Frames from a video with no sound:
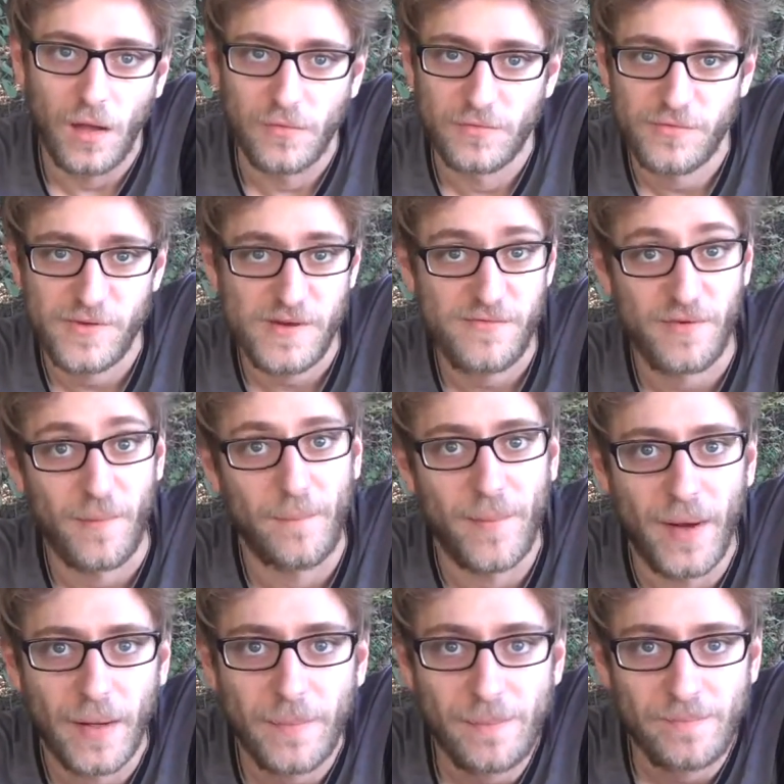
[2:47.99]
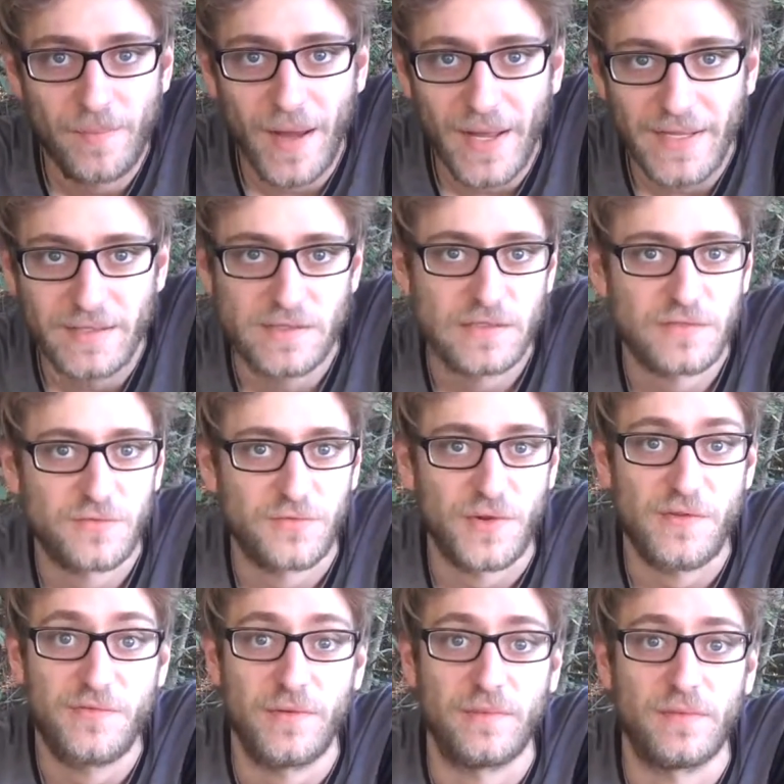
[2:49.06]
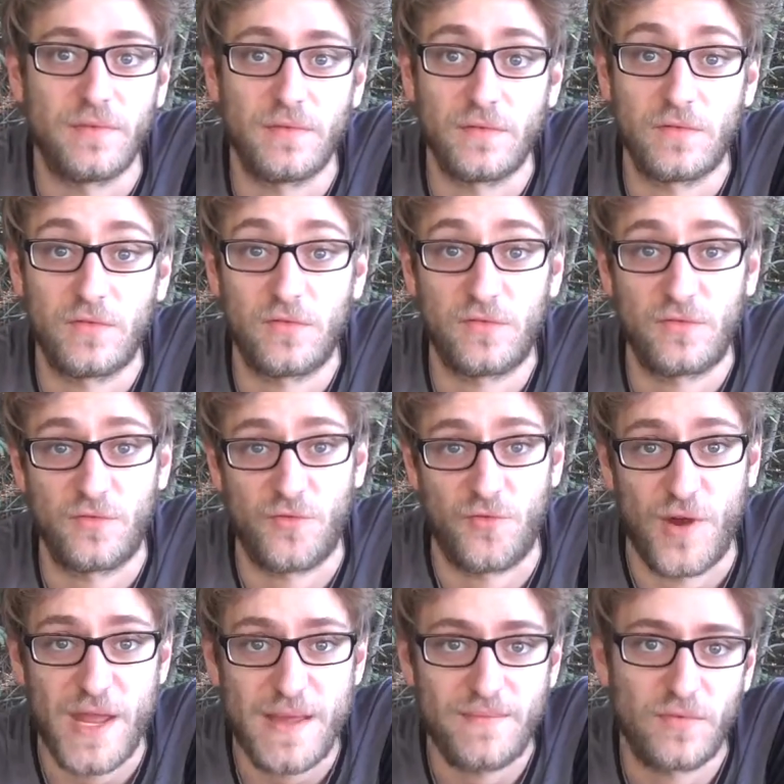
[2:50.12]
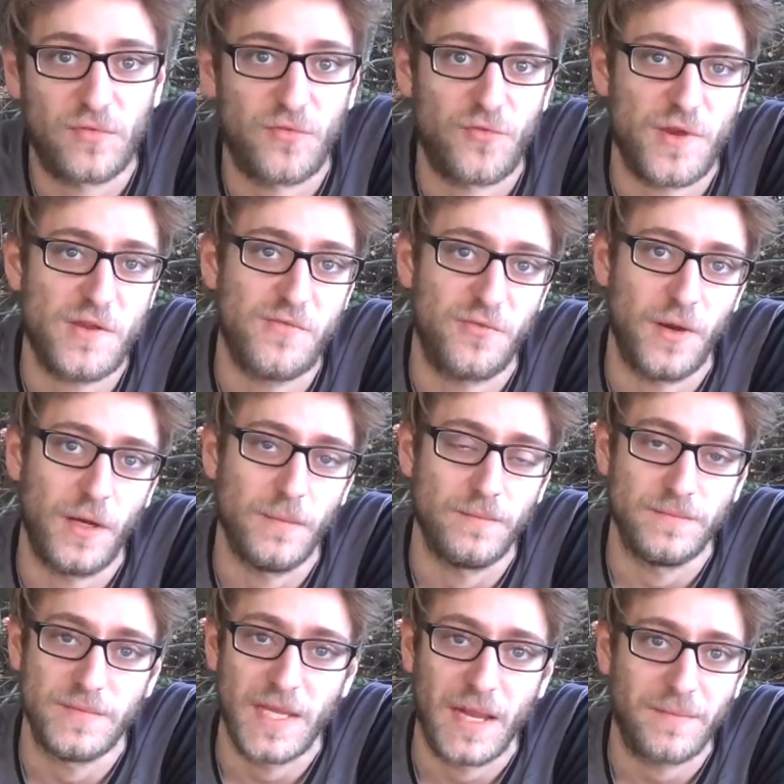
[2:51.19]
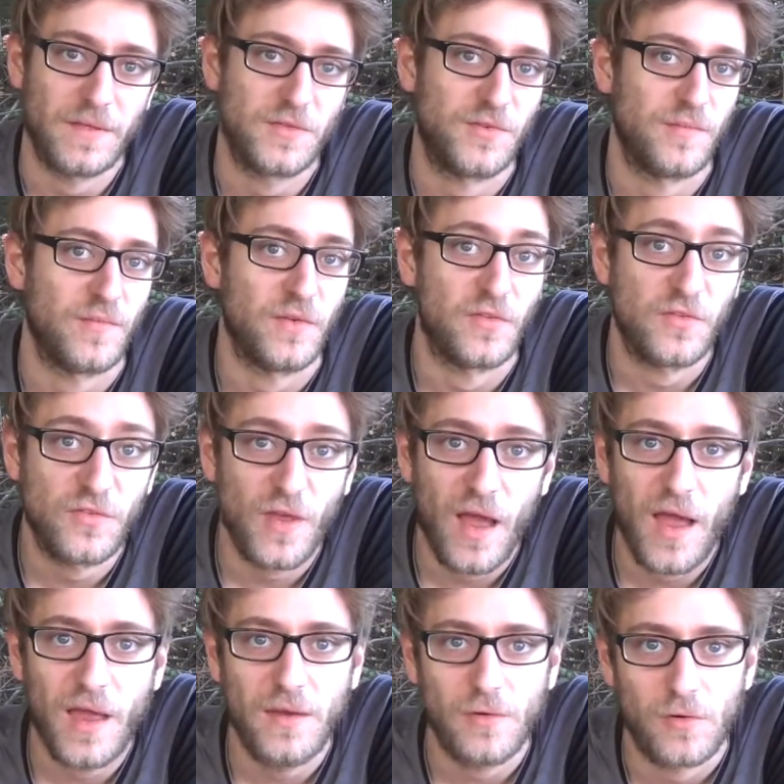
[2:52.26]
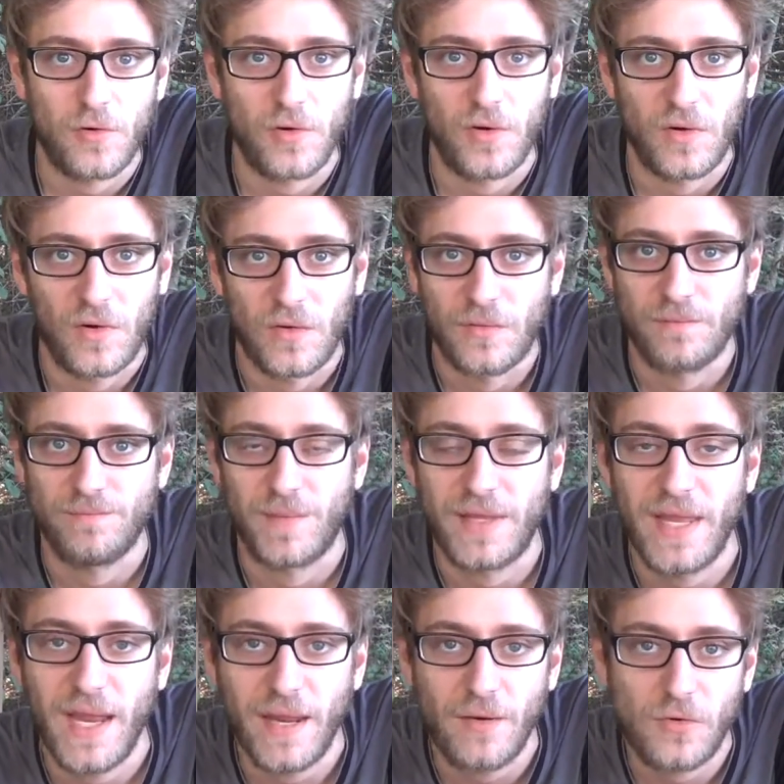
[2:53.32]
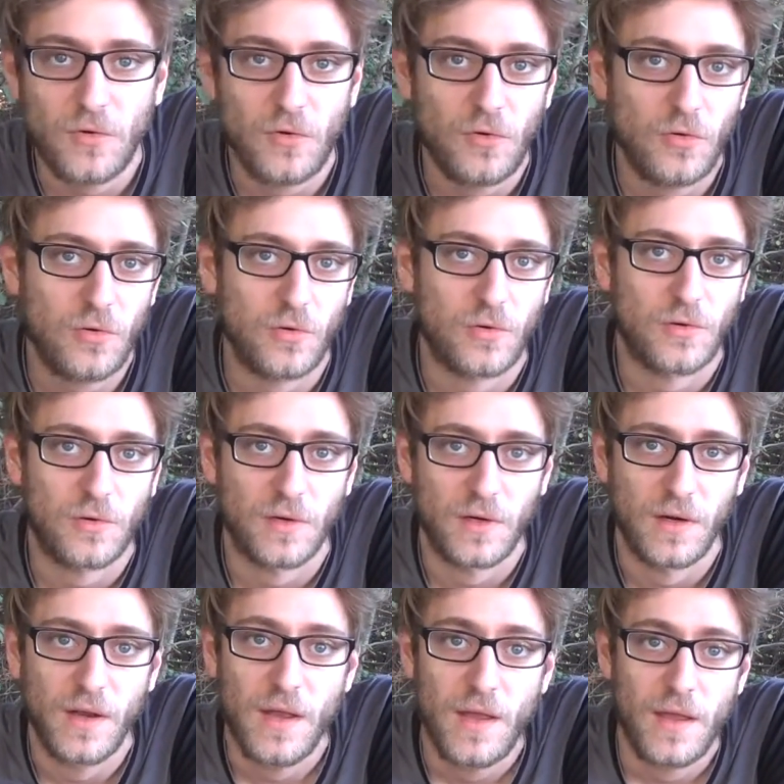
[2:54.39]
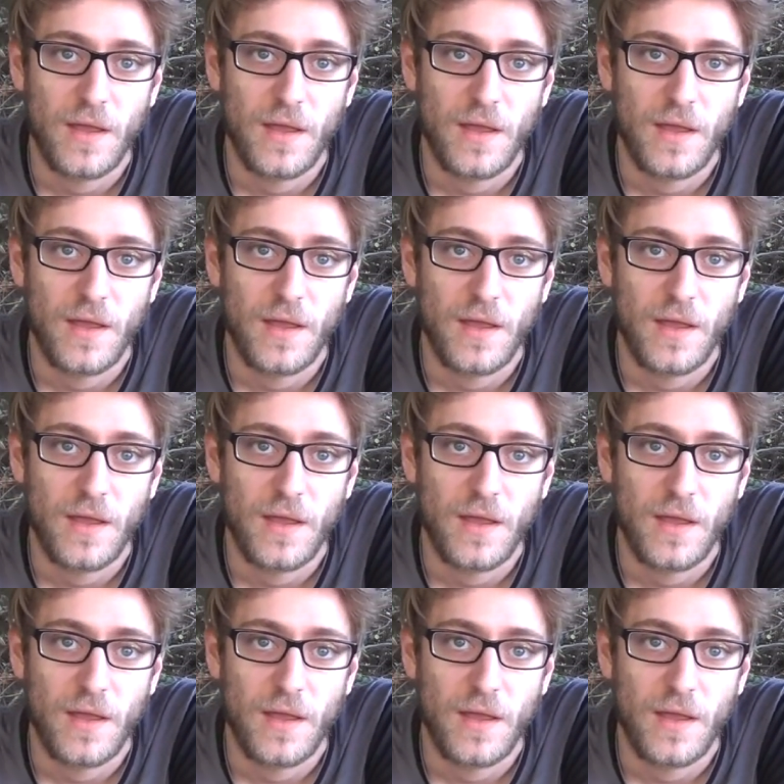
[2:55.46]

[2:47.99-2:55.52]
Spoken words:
free from bug bites, free from scrapes, free from damage from the sun or mechanical, or